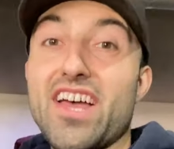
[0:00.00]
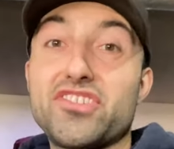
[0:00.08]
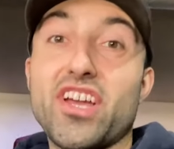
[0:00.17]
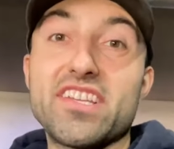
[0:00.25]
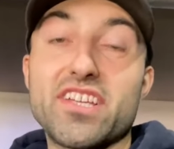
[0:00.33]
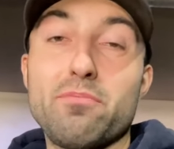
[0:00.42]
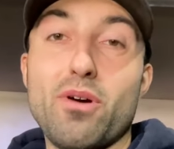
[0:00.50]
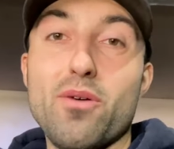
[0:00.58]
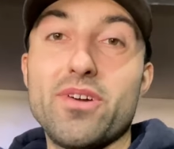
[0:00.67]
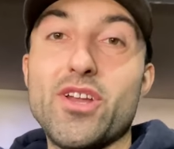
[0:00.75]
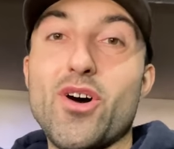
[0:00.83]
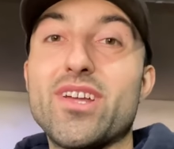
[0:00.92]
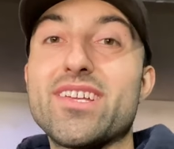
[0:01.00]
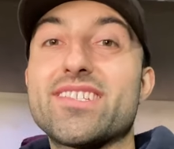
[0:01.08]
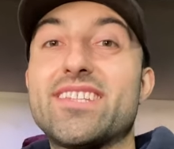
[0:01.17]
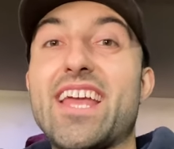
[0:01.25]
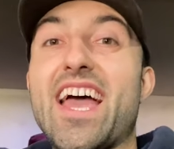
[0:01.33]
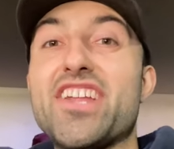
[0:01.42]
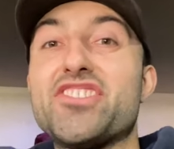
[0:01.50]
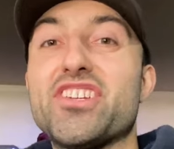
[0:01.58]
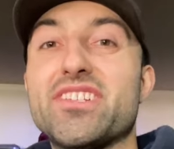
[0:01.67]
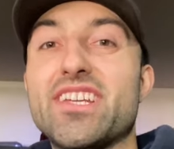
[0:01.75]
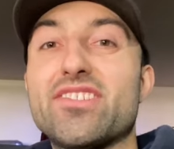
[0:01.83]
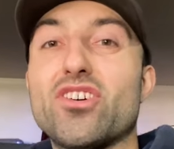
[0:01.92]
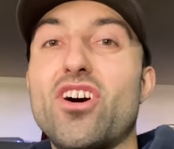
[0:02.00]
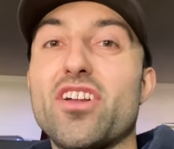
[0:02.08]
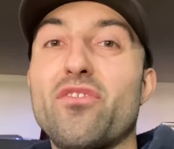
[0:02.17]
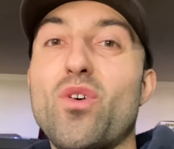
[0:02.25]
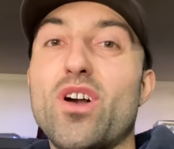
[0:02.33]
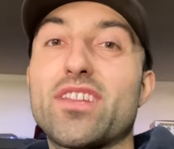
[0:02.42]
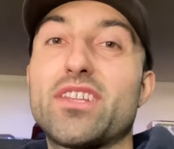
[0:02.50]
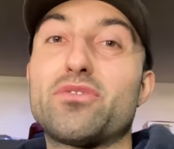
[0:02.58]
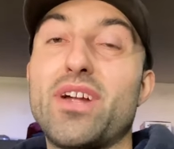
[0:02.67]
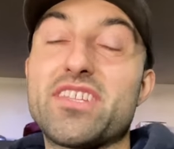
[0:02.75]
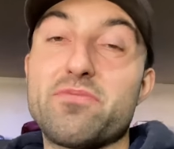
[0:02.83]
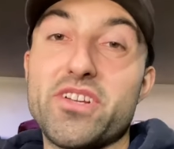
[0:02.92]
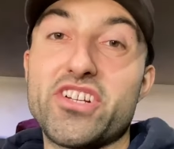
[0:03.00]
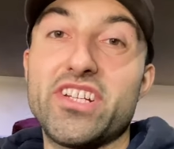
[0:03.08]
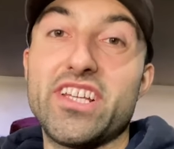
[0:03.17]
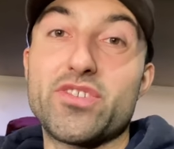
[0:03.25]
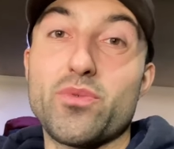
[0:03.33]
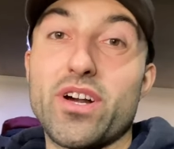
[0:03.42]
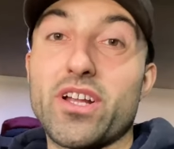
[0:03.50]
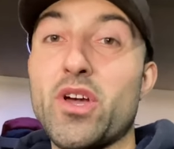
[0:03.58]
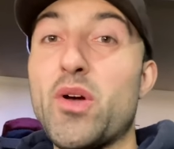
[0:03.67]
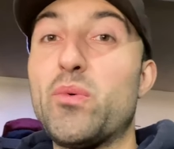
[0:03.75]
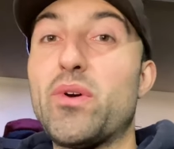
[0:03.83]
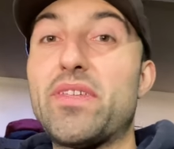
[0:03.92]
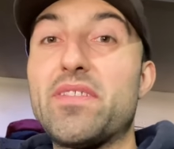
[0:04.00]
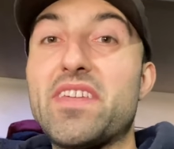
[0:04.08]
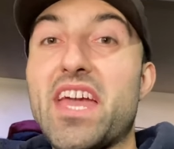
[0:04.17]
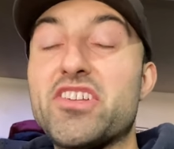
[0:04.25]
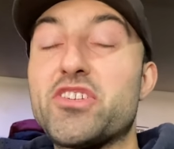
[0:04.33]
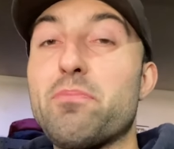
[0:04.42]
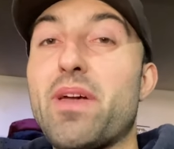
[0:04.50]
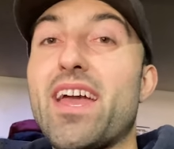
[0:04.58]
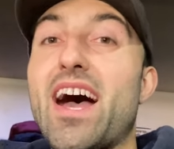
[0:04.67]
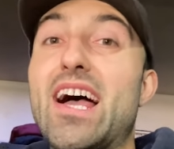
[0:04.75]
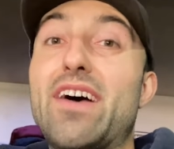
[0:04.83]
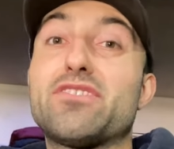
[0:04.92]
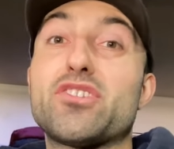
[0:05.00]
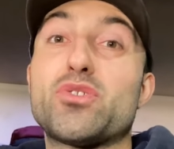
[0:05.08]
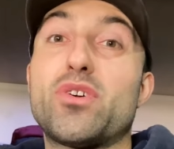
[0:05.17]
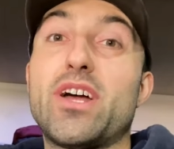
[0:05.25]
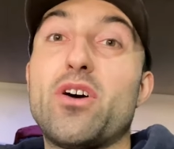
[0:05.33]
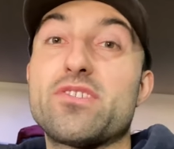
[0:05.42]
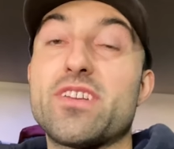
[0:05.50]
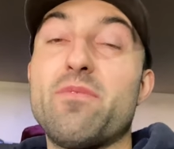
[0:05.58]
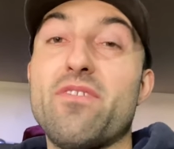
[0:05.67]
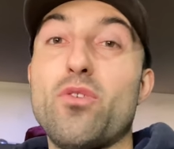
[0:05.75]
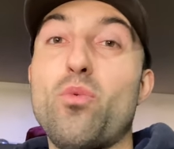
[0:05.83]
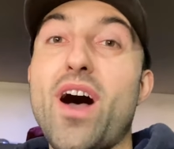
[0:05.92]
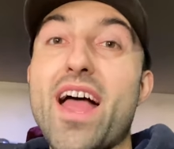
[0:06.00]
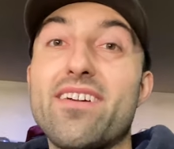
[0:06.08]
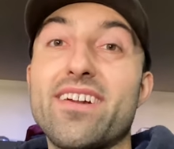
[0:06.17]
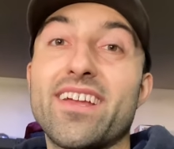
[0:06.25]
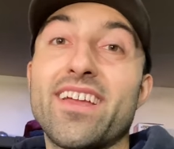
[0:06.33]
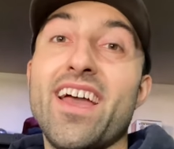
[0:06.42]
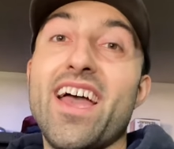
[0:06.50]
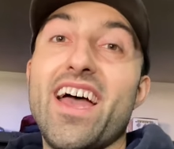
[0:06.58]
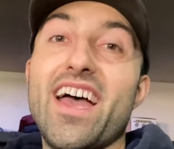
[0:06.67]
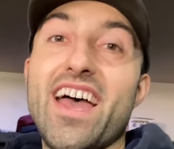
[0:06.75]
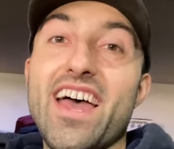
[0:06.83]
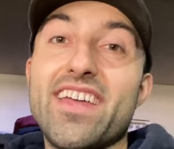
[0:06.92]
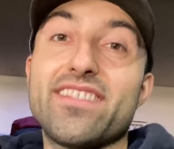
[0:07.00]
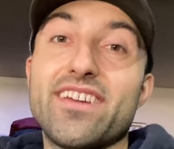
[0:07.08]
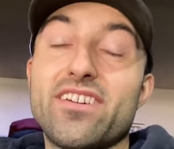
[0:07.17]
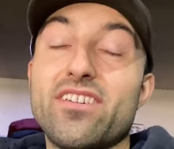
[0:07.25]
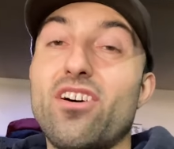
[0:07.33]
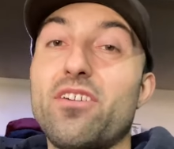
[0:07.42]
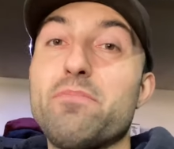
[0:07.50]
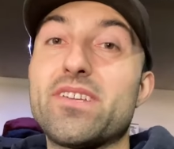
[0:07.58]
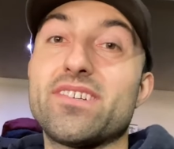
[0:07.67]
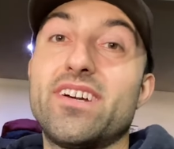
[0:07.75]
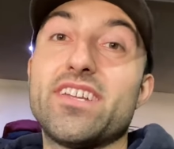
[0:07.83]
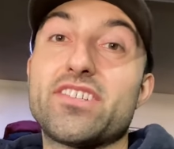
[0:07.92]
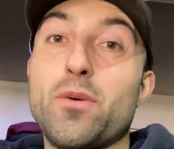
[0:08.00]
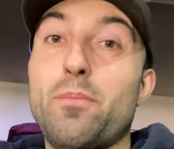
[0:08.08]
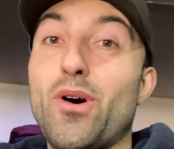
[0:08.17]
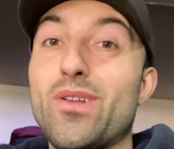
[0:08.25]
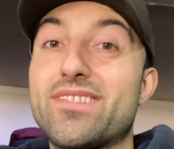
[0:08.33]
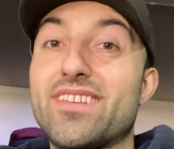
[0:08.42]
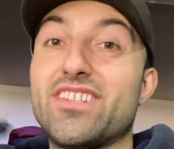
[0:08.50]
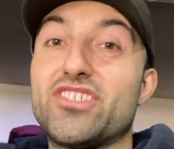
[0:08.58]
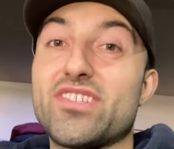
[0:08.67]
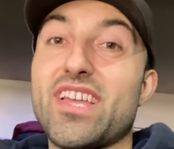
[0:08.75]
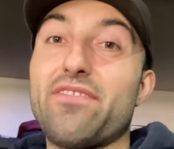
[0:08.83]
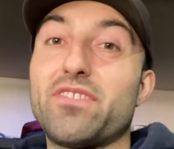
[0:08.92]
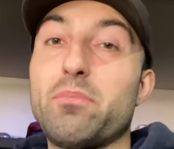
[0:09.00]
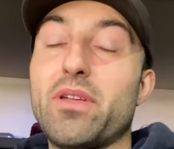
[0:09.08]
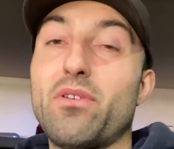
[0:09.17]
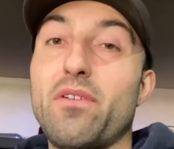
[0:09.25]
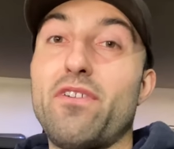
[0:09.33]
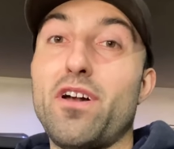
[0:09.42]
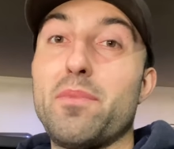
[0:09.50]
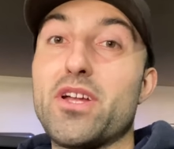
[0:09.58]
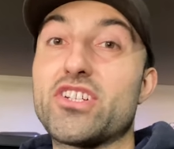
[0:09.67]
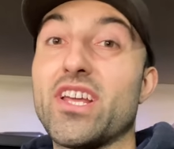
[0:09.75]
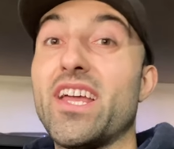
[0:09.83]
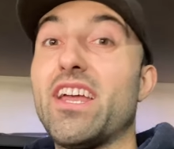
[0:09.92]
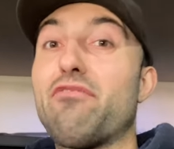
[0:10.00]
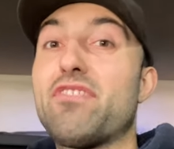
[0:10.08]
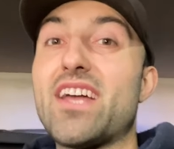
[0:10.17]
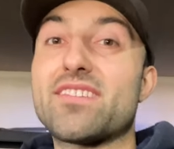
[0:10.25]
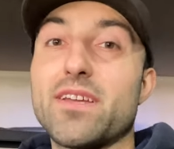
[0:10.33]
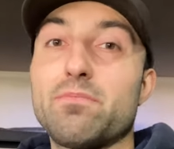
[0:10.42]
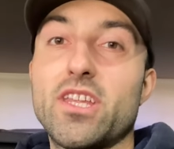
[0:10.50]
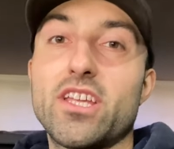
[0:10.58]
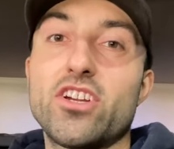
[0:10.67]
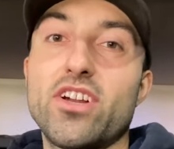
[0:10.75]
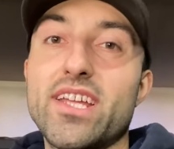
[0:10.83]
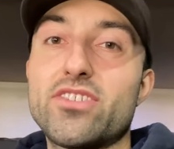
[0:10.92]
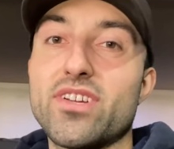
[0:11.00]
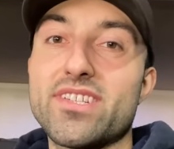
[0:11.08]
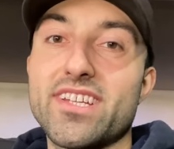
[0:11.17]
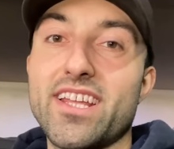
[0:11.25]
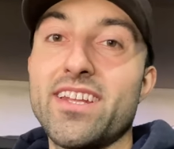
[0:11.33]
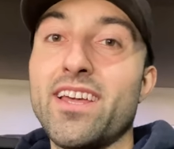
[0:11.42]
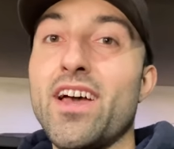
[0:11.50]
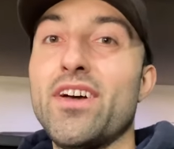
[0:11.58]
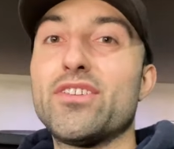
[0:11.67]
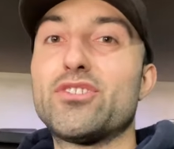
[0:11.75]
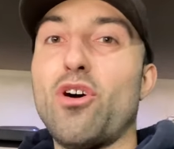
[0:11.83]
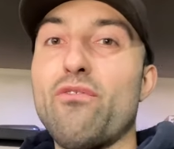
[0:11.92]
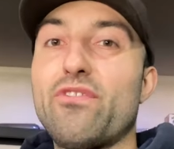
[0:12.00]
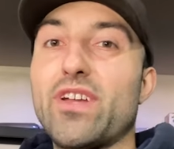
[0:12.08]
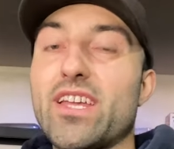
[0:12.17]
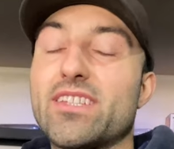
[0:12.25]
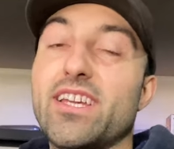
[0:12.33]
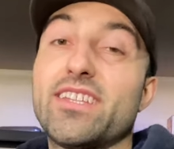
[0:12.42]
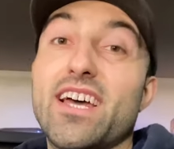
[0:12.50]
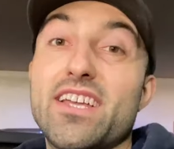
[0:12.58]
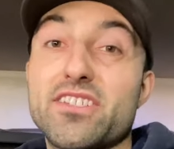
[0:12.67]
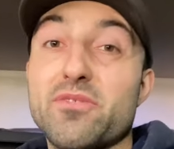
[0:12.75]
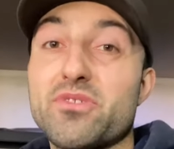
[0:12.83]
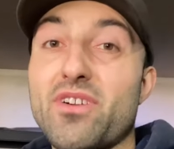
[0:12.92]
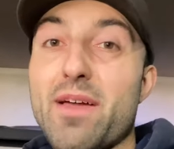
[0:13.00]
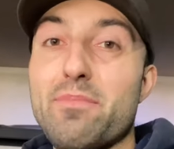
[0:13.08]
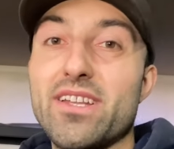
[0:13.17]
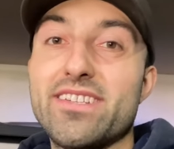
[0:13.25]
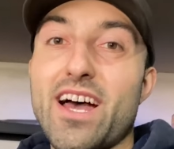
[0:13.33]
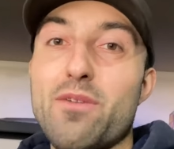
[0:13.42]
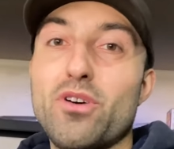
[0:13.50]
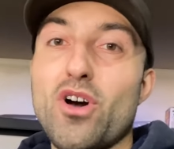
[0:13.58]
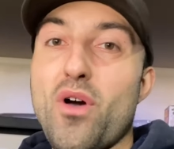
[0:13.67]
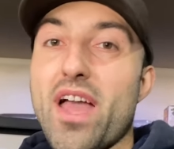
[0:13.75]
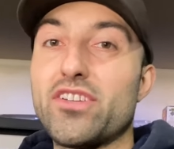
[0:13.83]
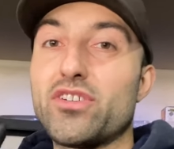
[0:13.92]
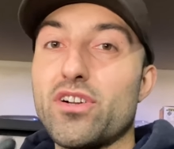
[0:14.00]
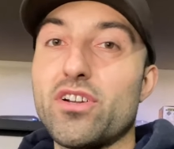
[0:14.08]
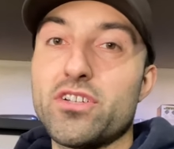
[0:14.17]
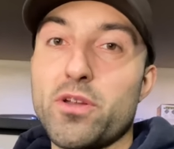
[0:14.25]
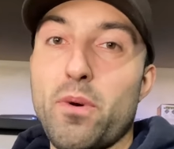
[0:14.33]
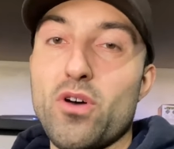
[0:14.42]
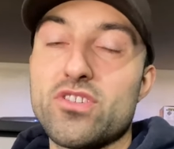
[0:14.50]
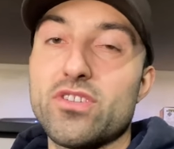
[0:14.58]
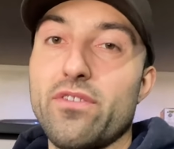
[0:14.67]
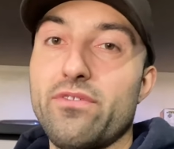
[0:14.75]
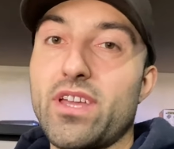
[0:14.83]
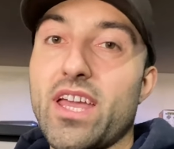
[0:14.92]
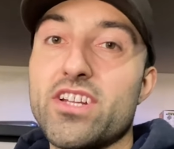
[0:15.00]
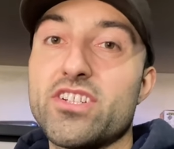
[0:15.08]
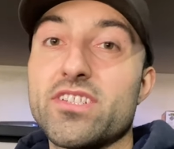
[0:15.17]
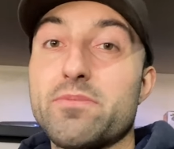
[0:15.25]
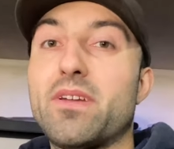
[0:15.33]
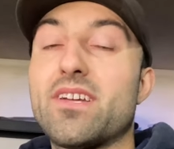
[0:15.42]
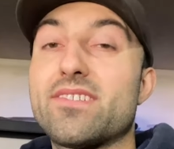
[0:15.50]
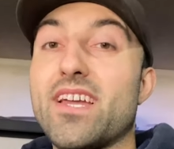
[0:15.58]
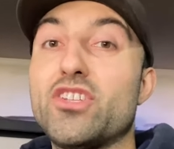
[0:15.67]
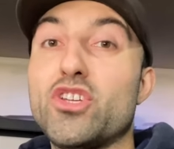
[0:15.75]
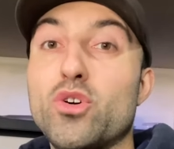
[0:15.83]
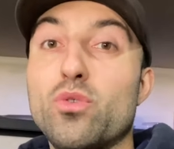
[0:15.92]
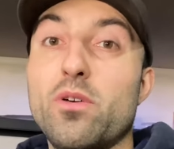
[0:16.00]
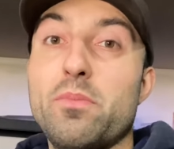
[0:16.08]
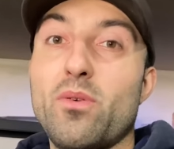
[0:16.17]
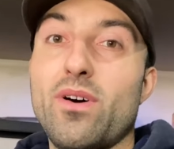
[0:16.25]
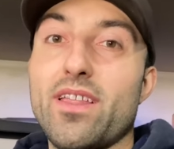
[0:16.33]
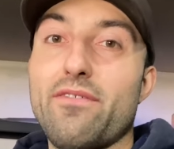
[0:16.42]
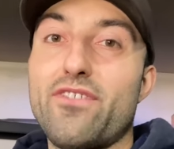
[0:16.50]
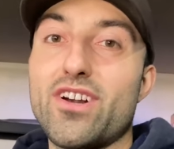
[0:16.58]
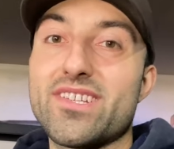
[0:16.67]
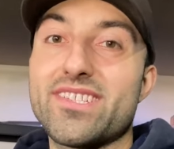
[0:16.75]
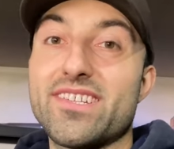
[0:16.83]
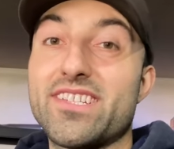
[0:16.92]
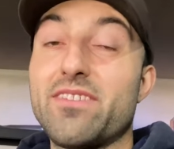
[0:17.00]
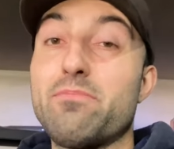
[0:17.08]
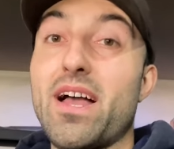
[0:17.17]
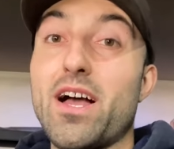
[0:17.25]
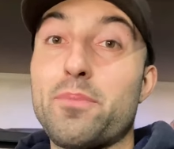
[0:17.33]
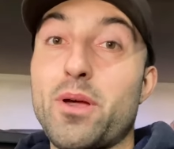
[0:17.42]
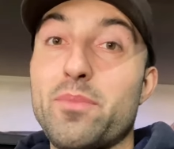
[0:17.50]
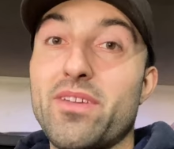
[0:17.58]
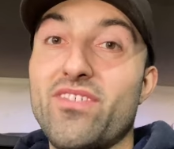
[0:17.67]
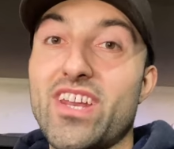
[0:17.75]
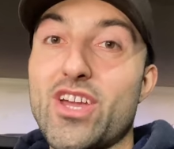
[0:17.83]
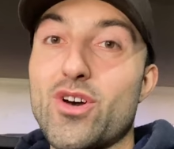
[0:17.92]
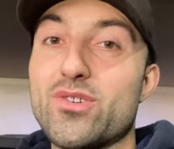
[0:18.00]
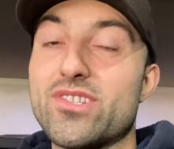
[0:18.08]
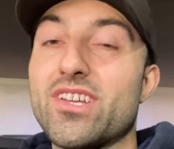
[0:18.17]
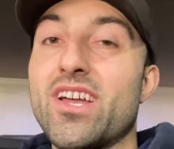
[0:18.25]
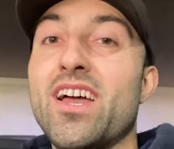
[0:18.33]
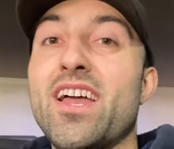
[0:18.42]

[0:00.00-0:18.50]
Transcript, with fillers: As you guys can probably notice, the engine needs a lot of work, the transmission needs work. Within the engine bay, I have to sort out some of the wiring and there are miscellaneous components that just have to be refurbished. If that's something you're interested in, don't forget to hit that subscribe button down below and turn on your post notifications because then you will be one of the first to see my upcoming videos.